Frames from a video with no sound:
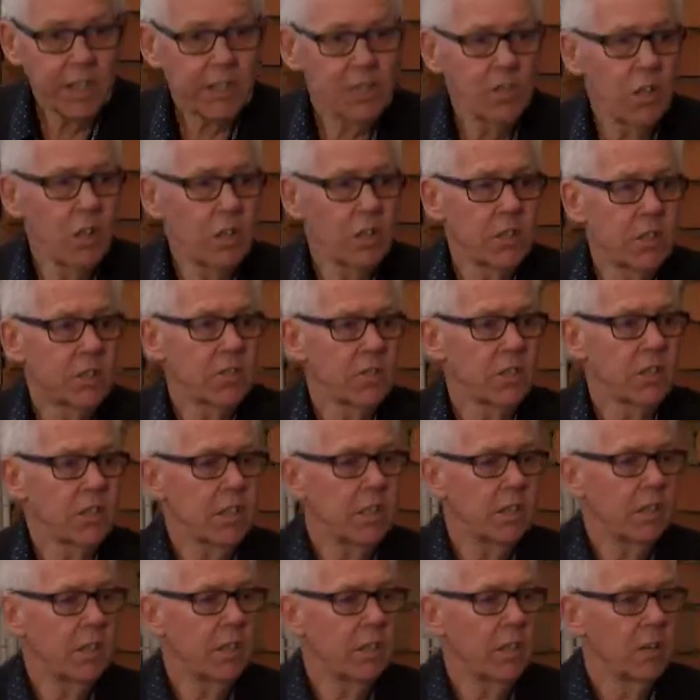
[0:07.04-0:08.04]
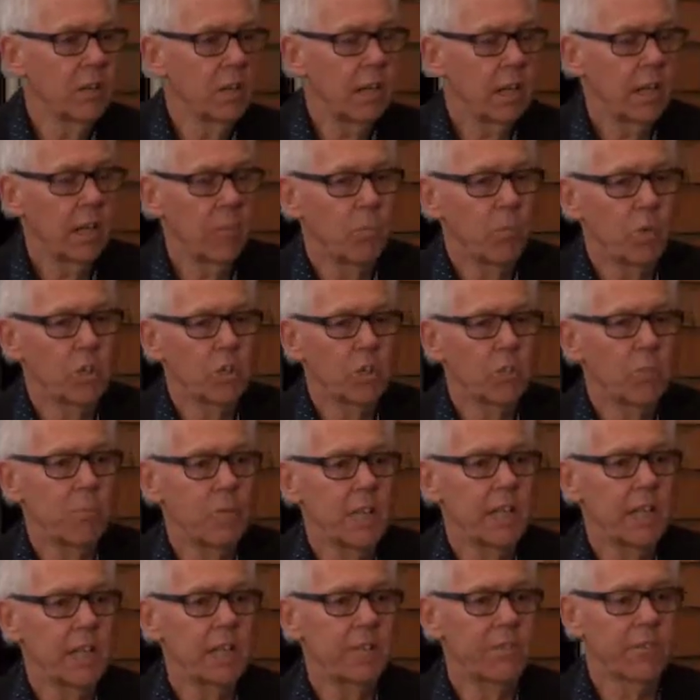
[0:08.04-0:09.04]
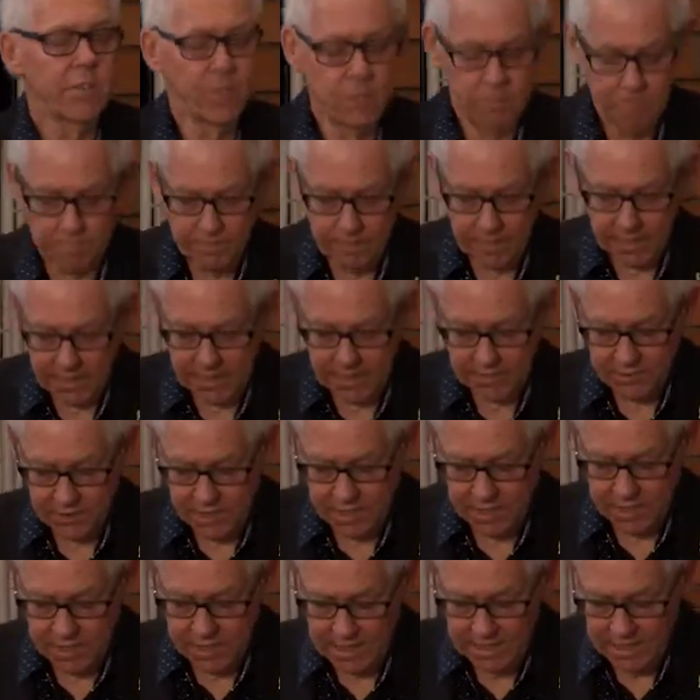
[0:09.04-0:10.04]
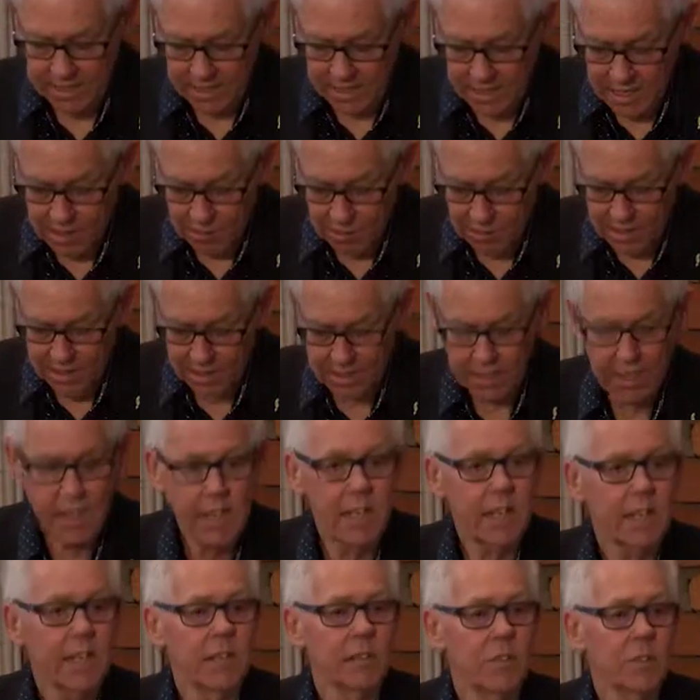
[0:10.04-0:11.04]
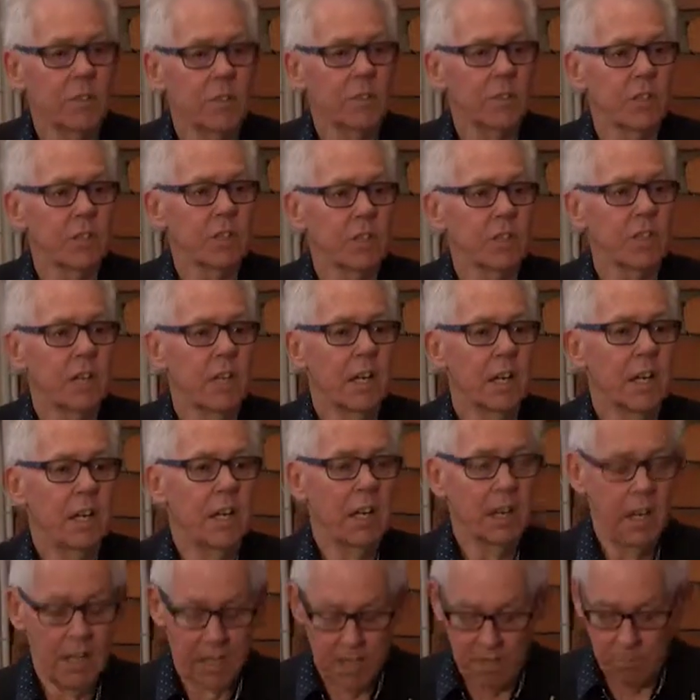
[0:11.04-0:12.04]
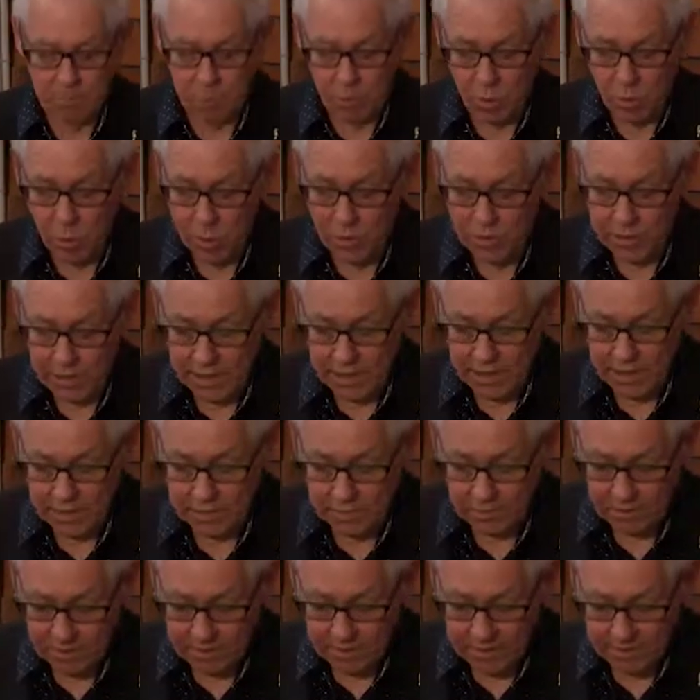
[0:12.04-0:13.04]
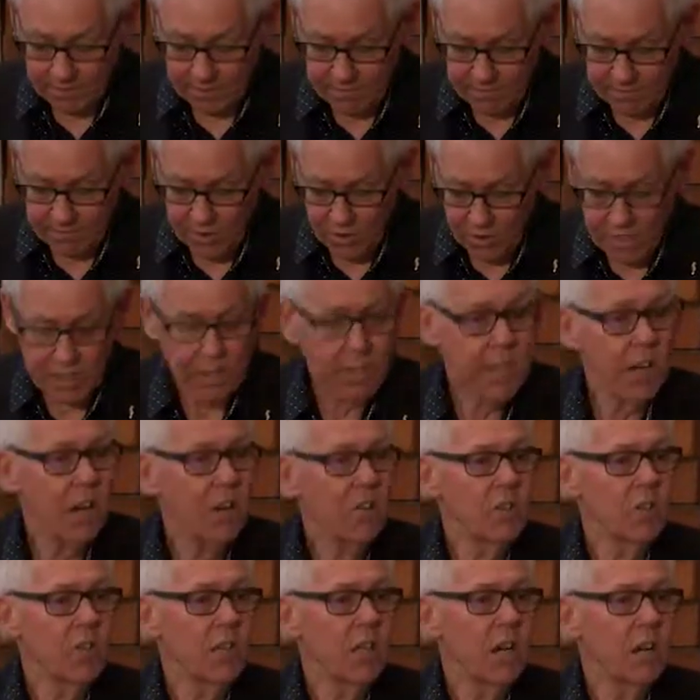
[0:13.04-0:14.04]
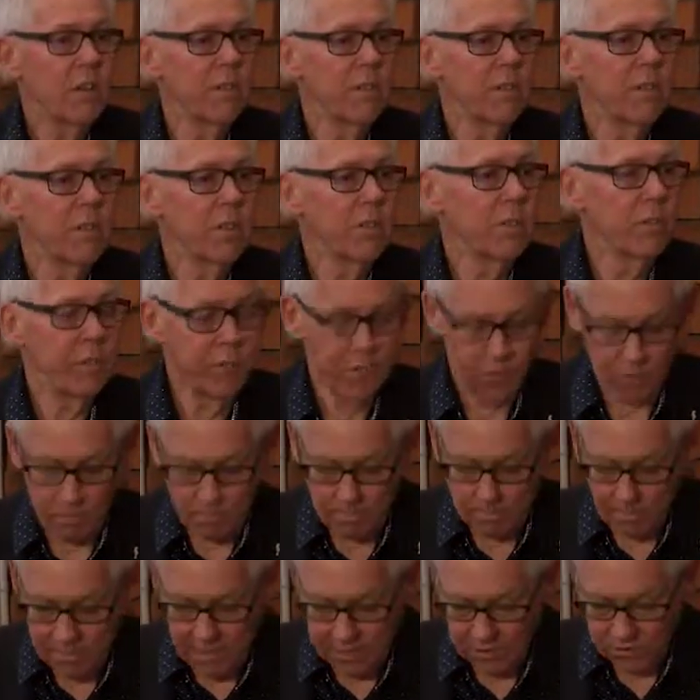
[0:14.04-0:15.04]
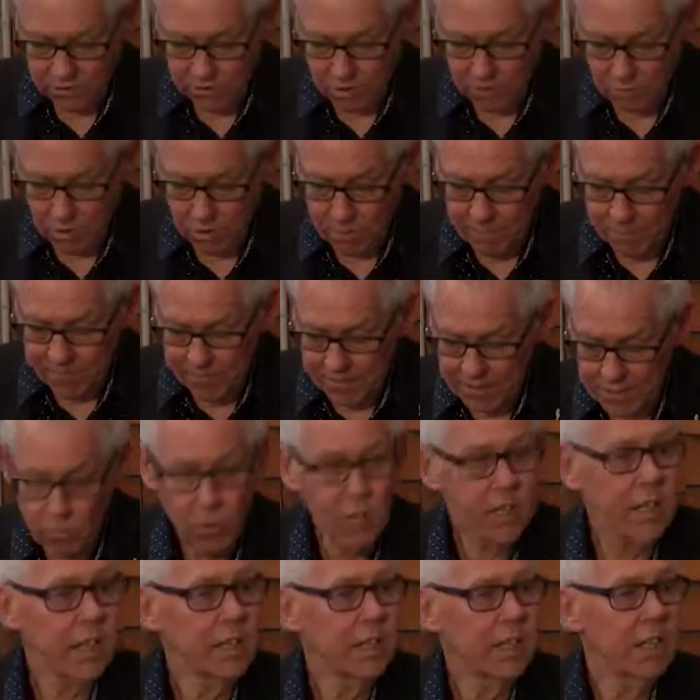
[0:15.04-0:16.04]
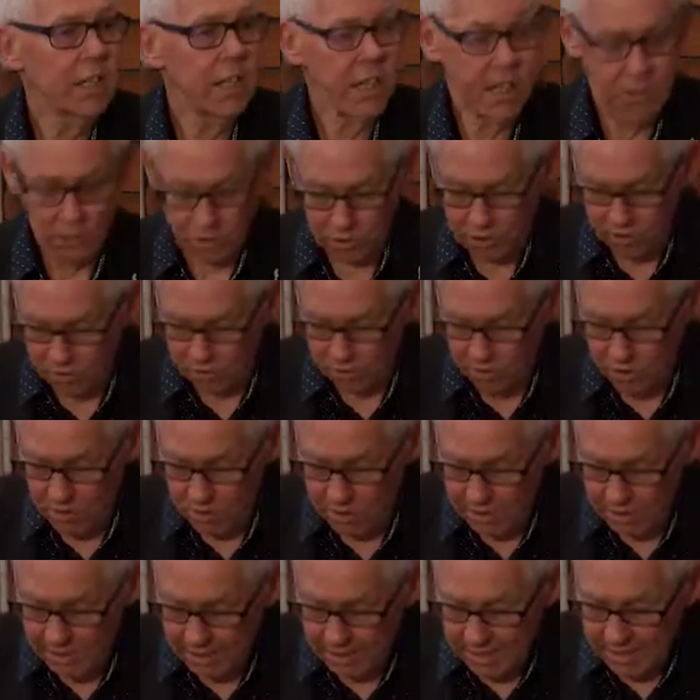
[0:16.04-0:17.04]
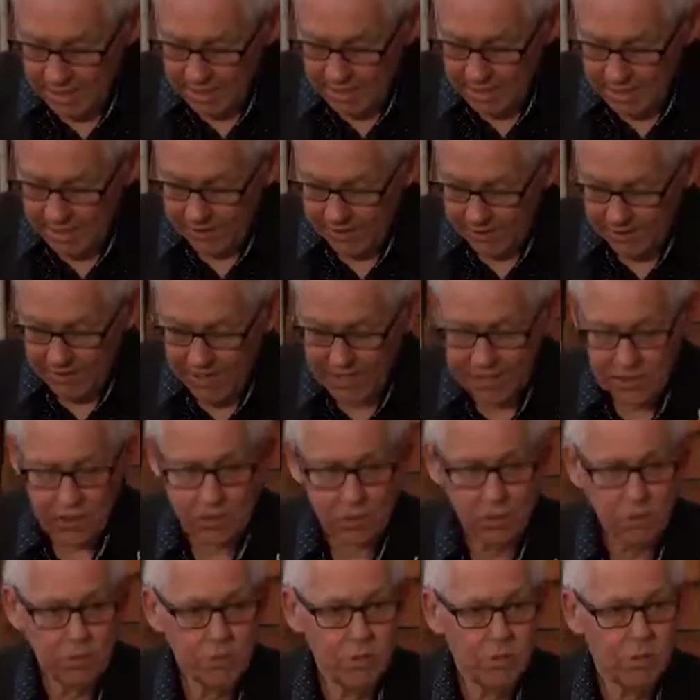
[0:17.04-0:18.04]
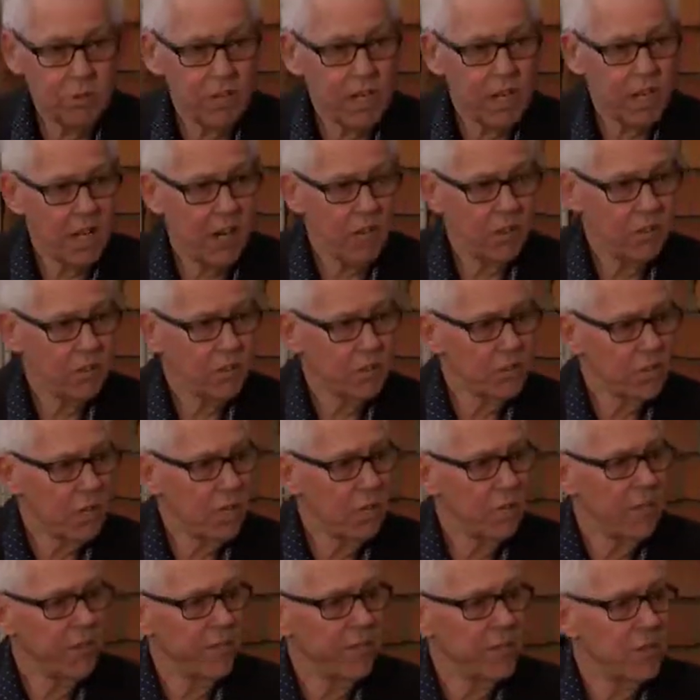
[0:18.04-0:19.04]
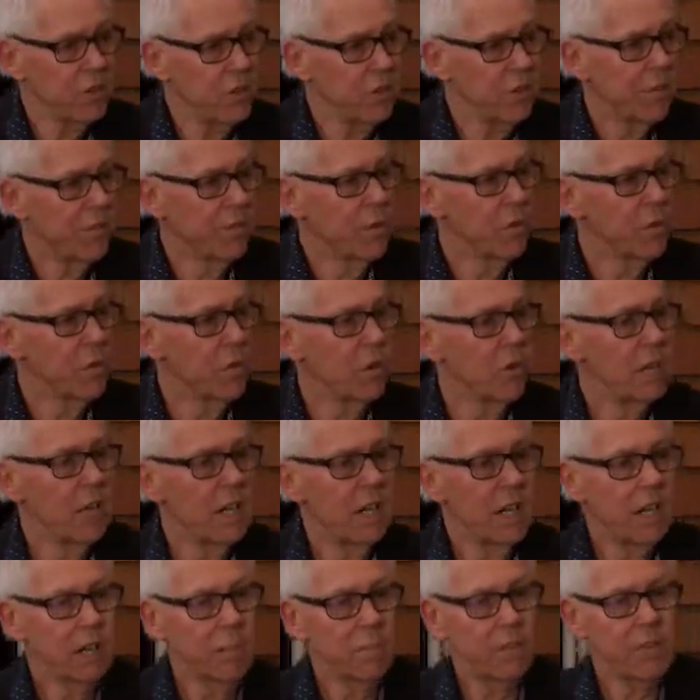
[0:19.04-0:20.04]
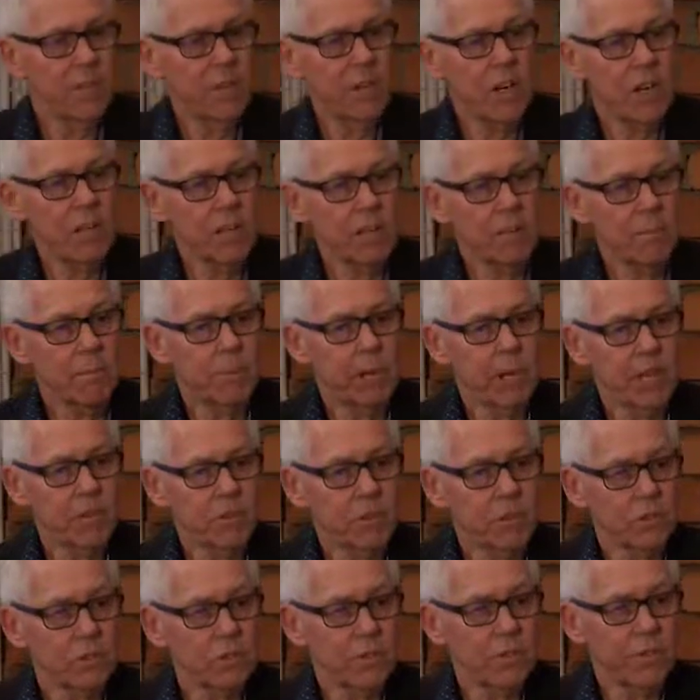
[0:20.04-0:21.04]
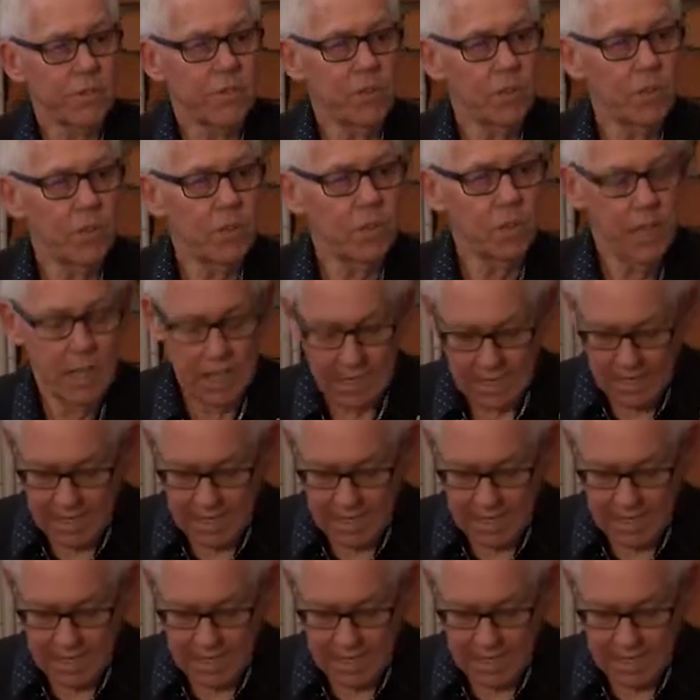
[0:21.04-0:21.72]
acknowledge the welcome we had from Te Atiawa and the broad and very encouraging overview from Sir Rob Fenwick earlier on. And thanks to Carolyn's overview for providing a basis for